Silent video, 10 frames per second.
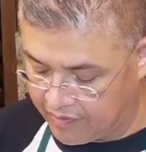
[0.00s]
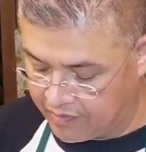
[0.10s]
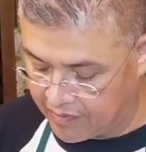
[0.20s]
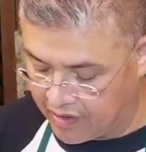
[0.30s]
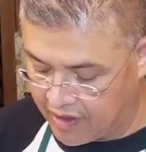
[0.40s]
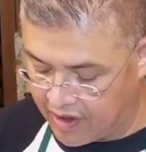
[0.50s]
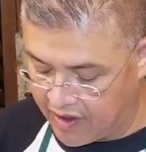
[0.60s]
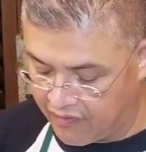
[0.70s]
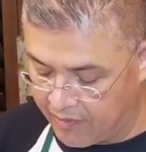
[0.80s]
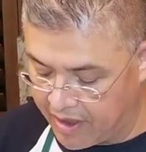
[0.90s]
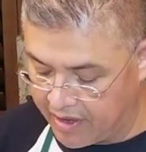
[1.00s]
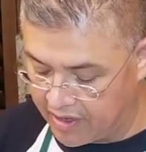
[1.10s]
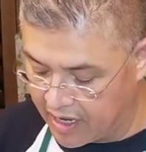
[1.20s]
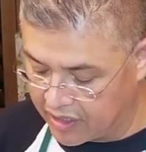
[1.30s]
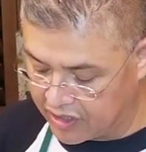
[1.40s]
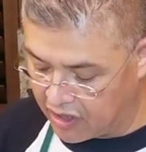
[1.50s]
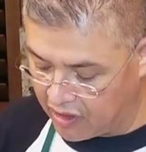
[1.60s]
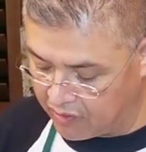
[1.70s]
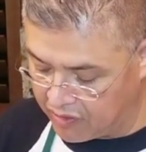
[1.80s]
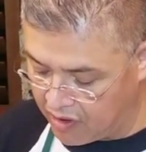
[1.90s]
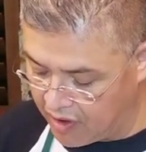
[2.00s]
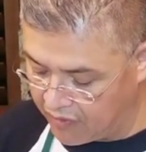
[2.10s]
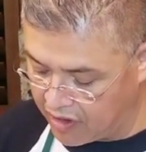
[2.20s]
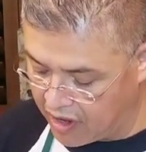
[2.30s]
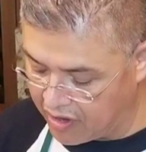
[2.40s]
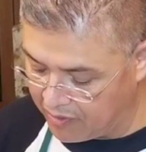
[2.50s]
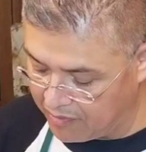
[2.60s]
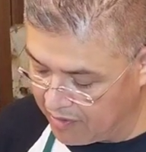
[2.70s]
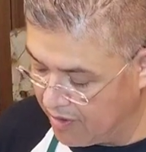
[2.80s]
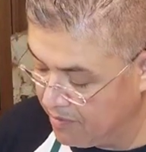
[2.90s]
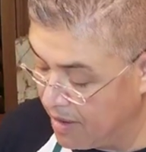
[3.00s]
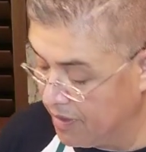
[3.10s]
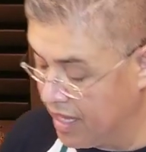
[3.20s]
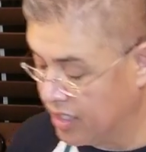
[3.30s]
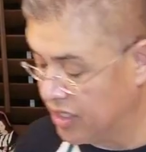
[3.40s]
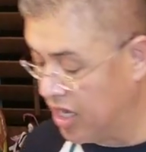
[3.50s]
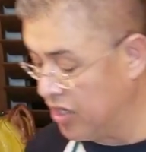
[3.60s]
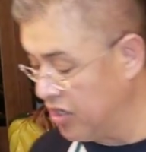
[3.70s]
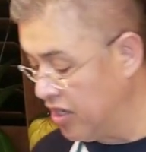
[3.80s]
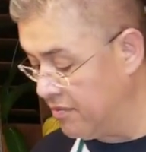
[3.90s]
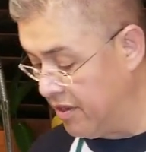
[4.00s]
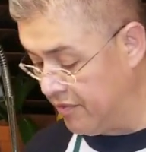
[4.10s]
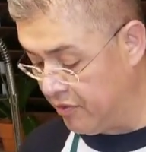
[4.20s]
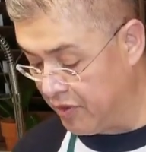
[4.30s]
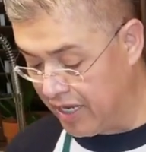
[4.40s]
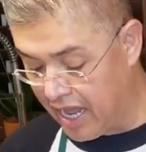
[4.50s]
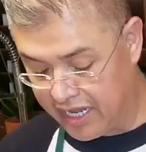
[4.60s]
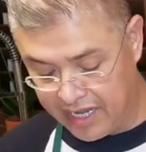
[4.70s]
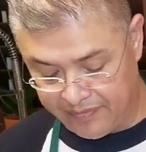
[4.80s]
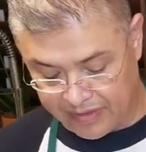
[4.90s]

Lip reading: And then everybody likes salt with their avocado. Maybe that's not good, but we like it.